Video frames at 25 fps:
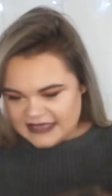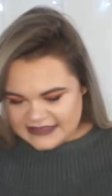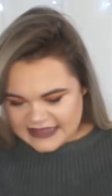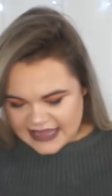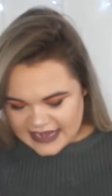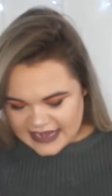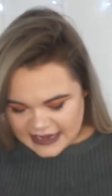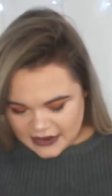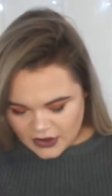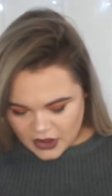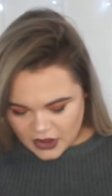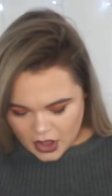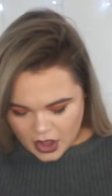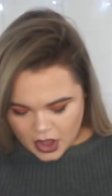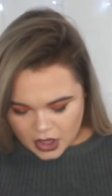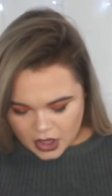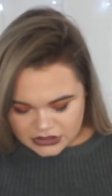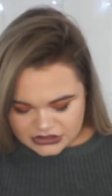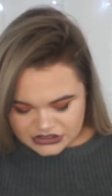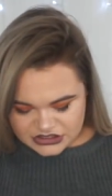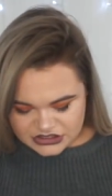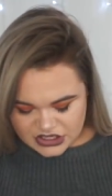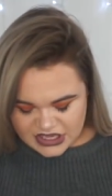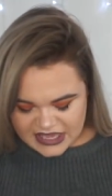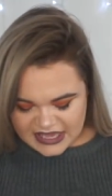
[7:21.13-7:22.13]
that I
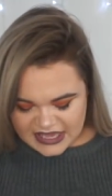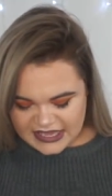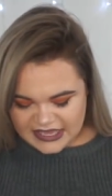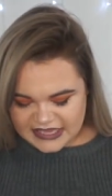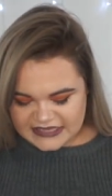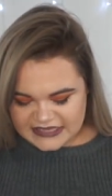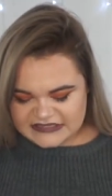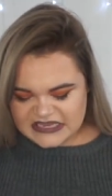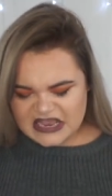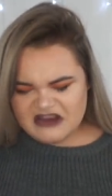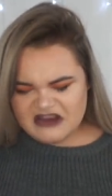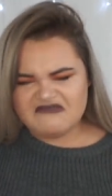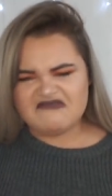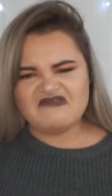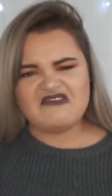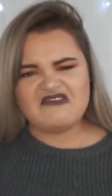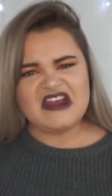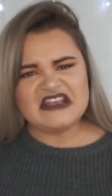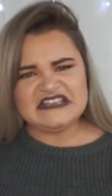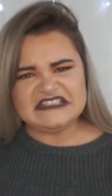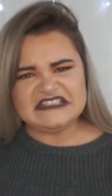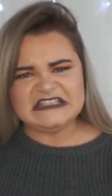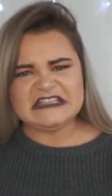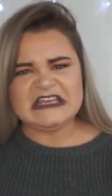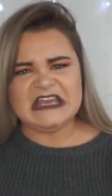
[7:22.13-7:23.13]
got is a
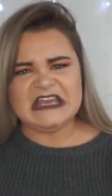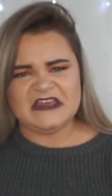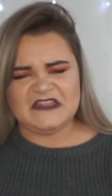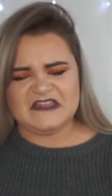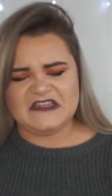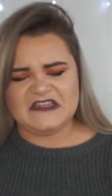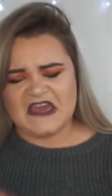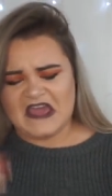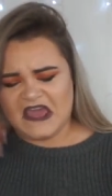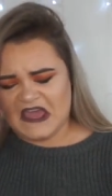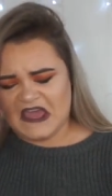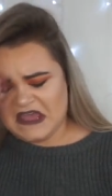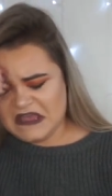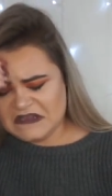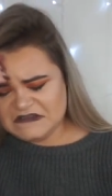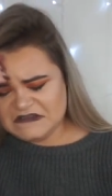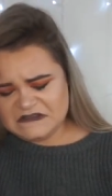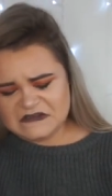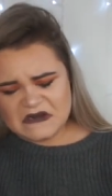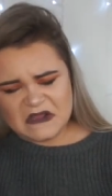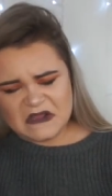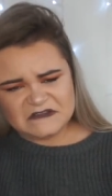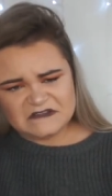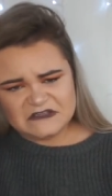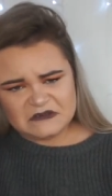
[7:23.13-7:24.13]
risky thing. It's
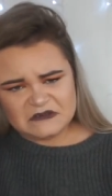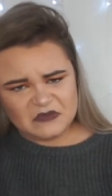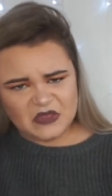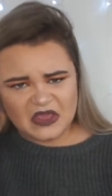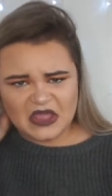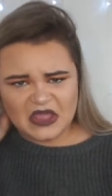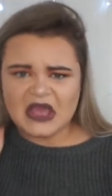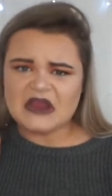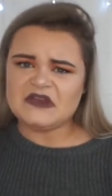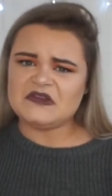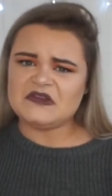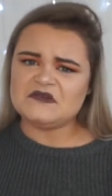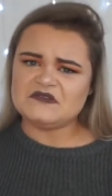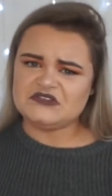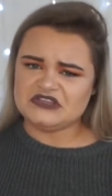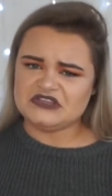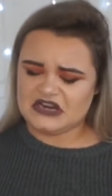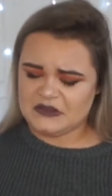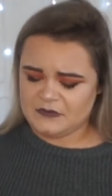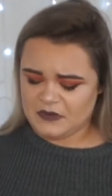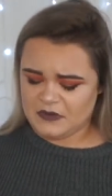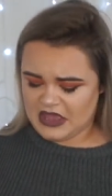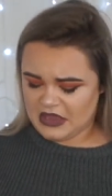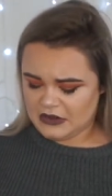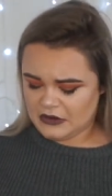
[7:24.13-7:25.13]
not something I'd
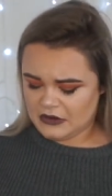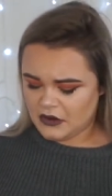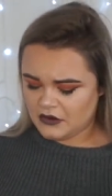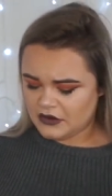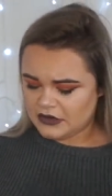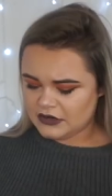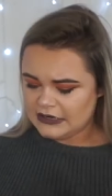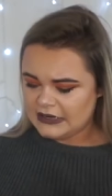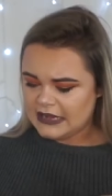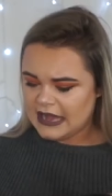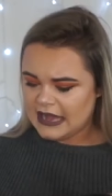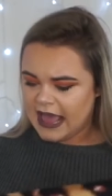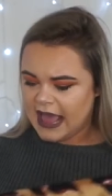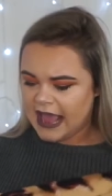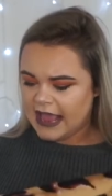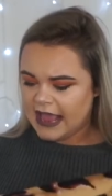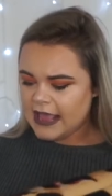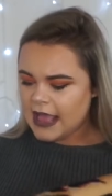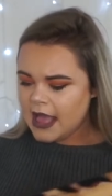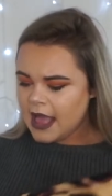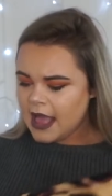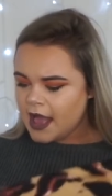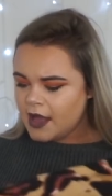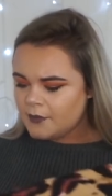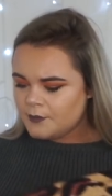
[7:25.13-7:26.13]
usually pick, not gonna lie,
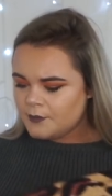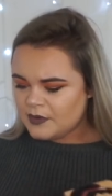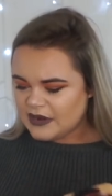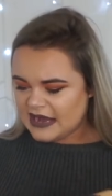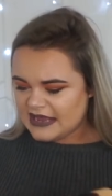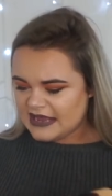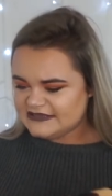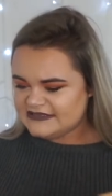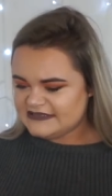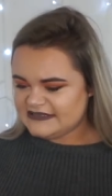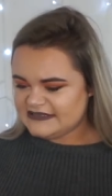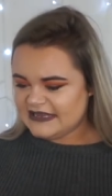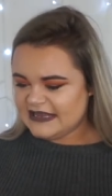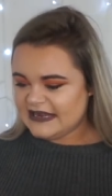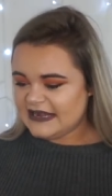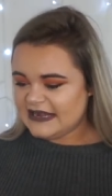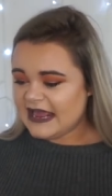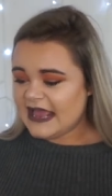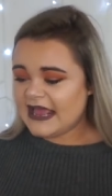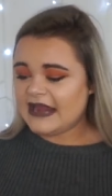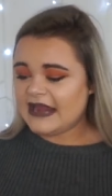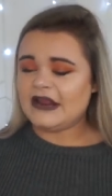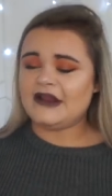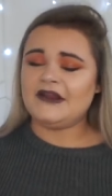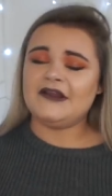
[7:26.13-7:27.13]
but I seen
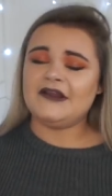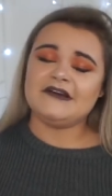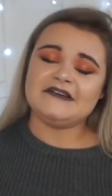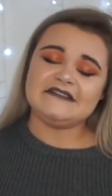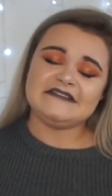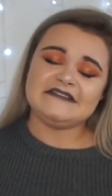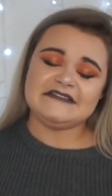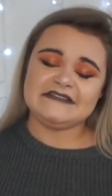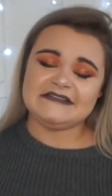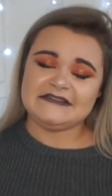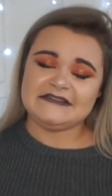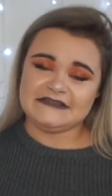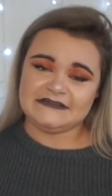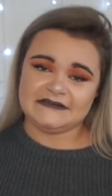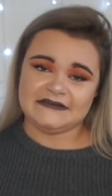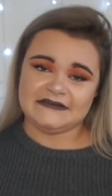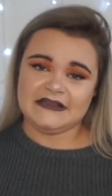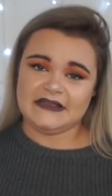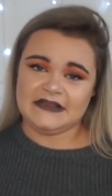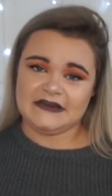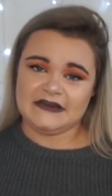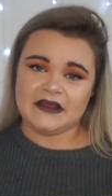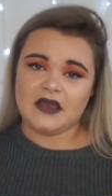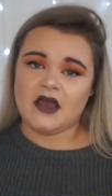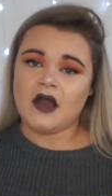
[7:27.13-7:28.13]
it and it looked
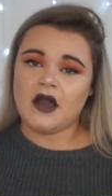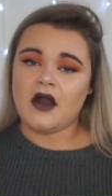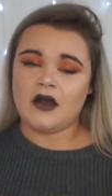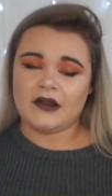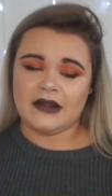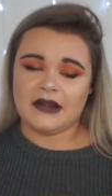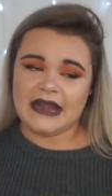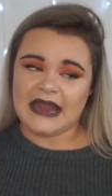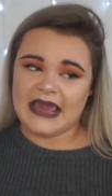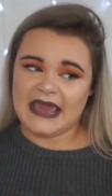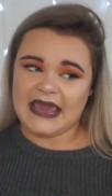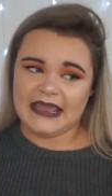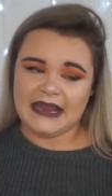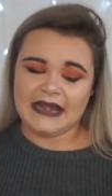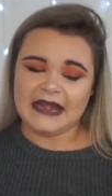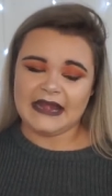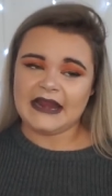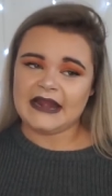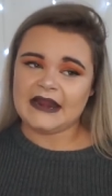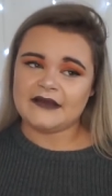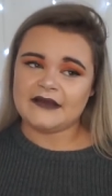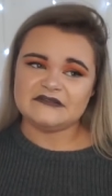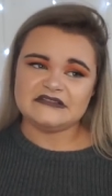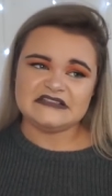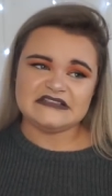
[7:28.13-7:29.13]
stunning online,
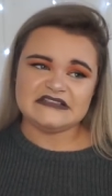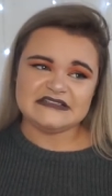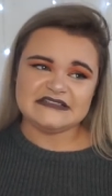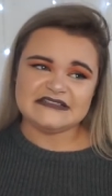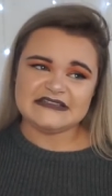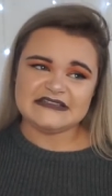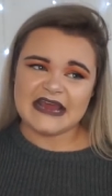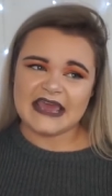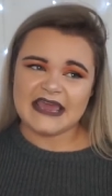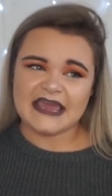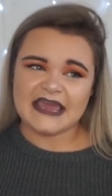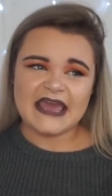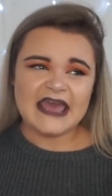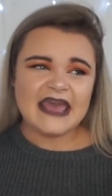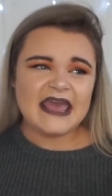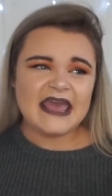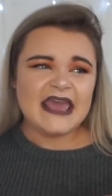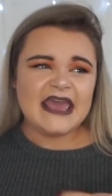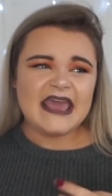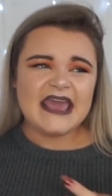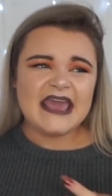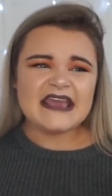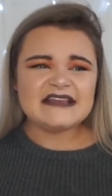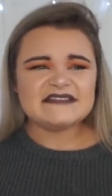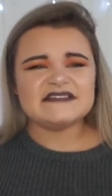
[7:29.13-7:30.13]
and I was just like,
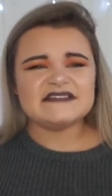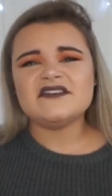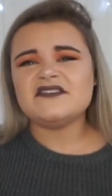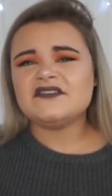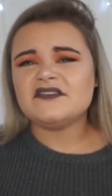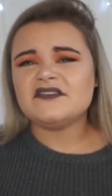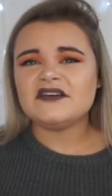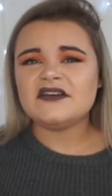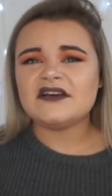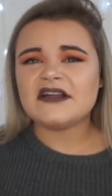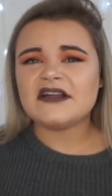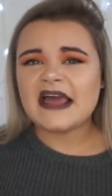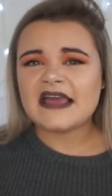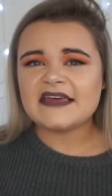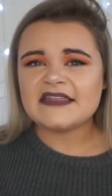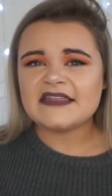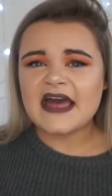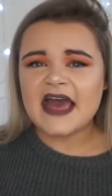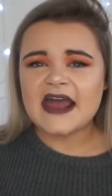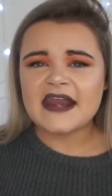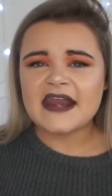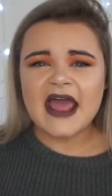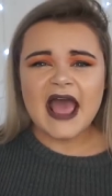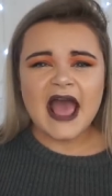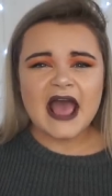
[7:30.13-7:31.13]
is it gonna look like
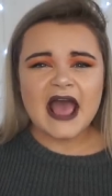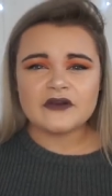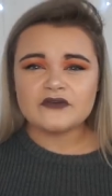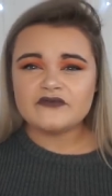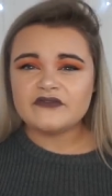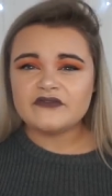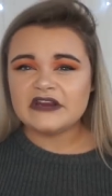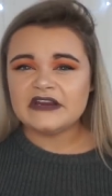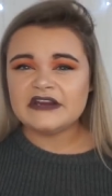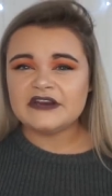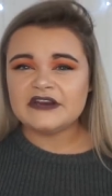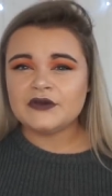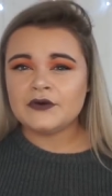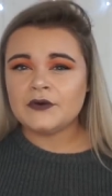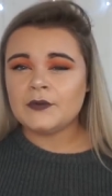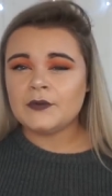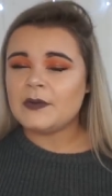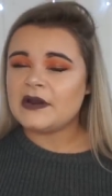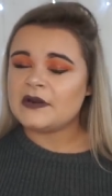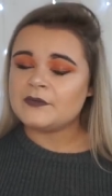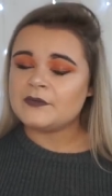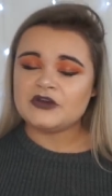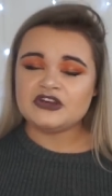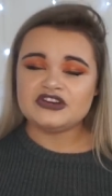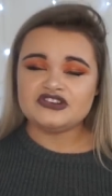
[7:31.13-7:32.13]
that? I don't really know,
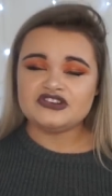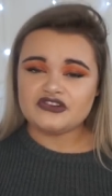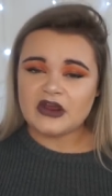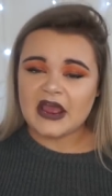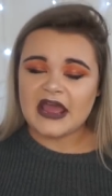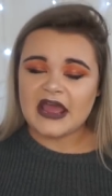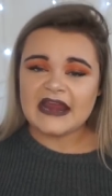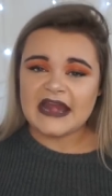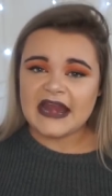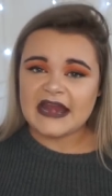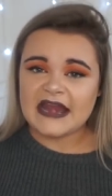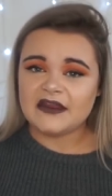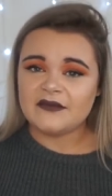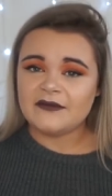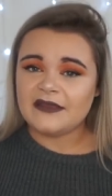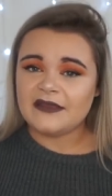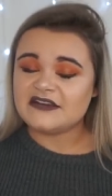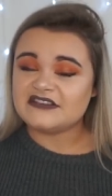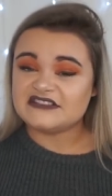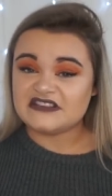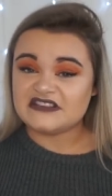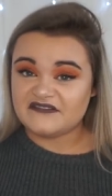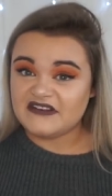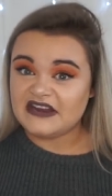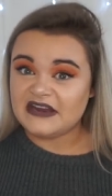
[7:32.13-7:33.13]
but I'm gonna try it anyway,
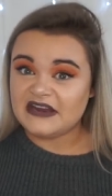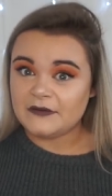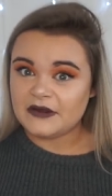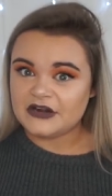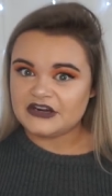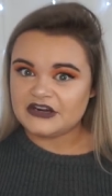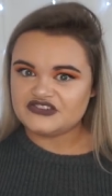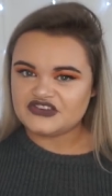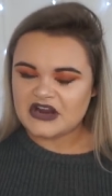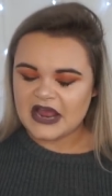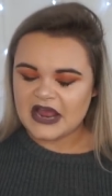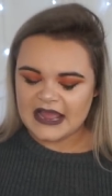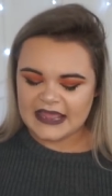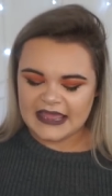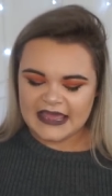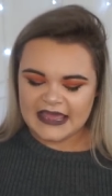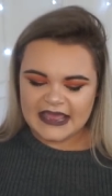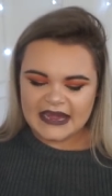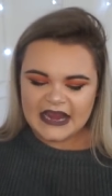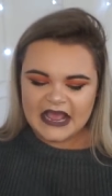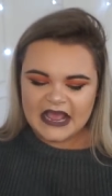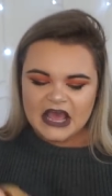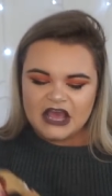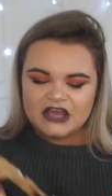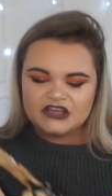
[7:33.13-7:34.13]
because I really want to try
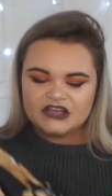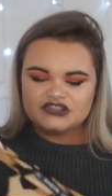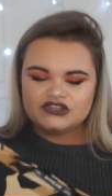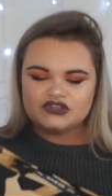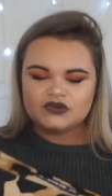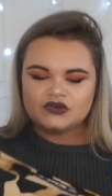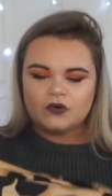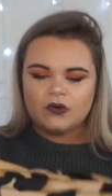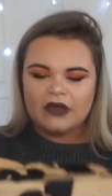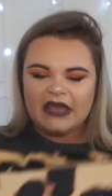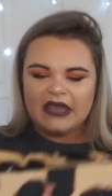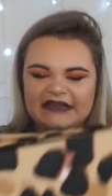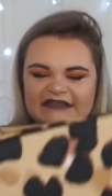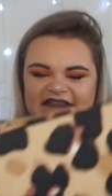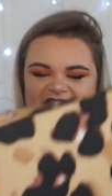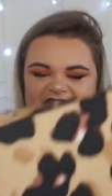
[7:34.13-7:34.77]
it. So it's